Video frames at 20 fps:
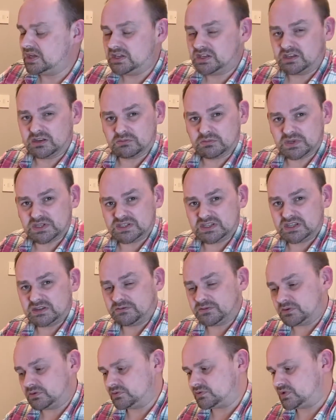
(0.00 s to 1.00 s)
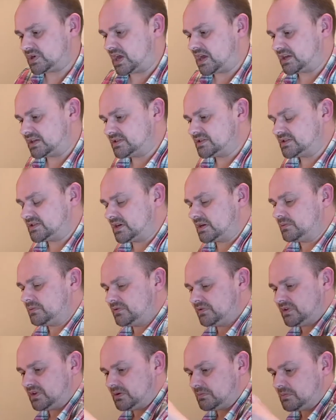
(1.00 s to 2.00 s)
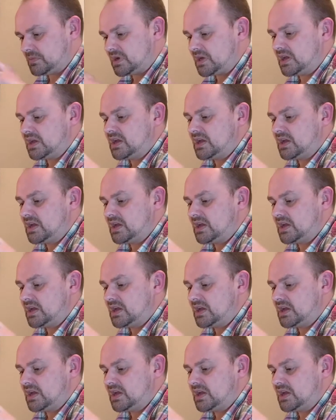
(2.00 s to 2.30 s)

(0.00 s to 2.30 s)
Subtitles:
your medieval dragon type theme,